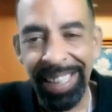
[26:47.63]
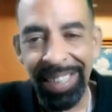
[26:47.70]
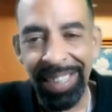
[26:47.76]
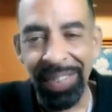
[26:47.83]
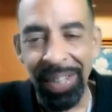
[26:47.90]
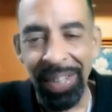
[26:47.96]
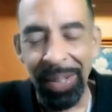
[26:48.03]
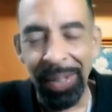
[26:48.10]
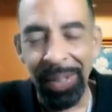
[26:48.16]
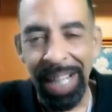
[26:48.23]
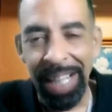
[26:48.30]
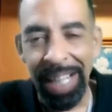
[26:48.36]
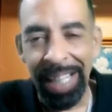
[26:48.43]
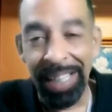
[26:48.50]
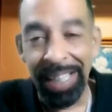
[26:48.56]
So
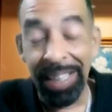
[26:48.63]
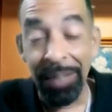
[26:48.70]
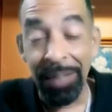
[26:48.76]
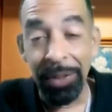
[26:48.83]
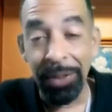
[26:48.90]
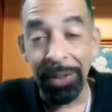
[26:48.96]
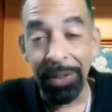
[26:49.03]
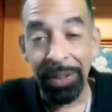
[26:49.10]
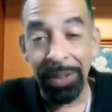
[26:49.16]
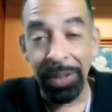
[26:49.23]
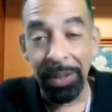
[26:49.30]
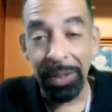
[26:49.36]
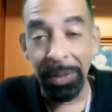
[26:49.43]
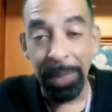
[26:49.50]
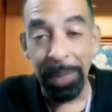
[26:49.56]
I never, you
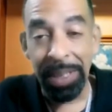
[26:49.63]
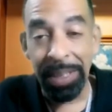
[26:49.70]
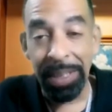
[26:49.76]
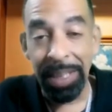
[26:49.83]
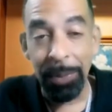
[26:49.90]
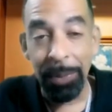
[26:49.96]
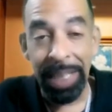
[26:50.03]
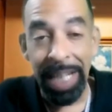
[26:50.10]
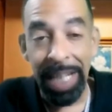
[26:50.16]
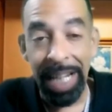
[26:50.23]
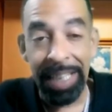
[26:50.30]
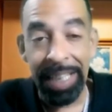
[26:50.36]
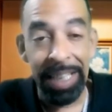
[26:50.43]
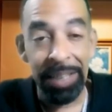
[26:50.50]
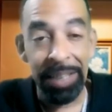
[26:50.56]
know, the money that we
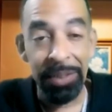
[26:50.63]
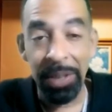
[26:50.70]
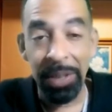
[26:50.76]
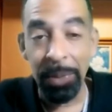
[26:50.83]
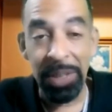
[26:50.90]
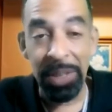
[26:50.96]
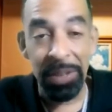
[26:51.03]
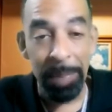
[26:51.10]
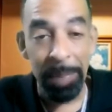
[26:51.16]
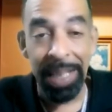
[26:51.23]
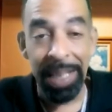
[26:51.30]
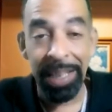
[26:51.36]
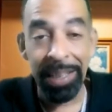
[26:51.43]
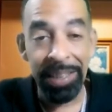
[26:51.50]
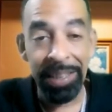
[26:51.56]
got in, you know, we
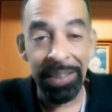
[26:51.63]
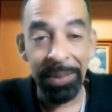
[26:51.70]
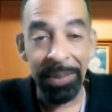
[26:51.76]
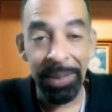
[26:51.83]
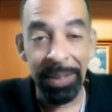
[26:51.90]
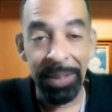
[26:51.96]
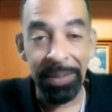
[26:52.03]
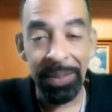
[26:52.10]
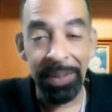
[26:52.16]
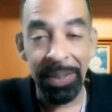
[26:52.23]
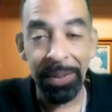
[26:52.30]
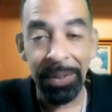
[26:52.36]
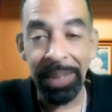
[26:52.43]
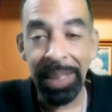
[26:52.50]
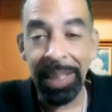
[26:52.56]
spent. You know,
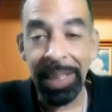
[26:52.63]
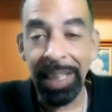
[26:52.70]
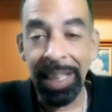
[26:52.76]
so